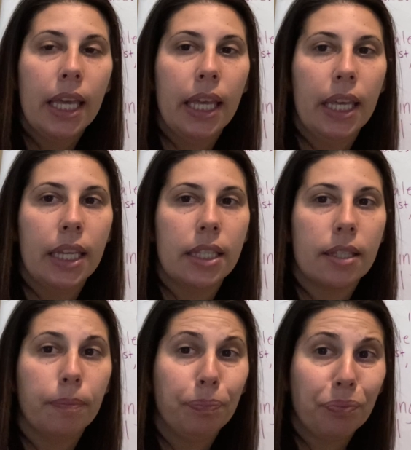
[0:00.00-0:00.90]

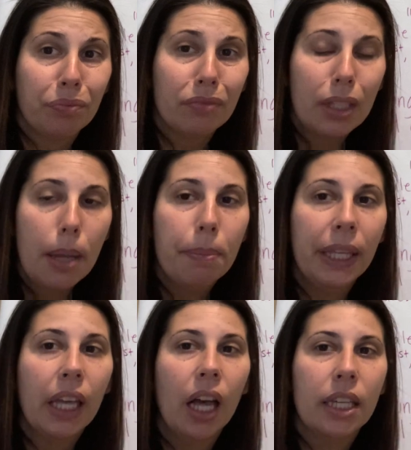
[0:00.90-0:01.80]
is
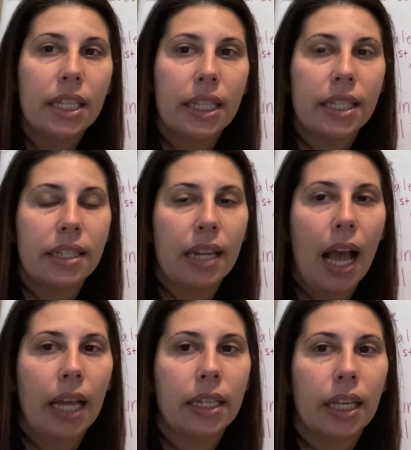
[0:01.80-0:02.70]
because it's not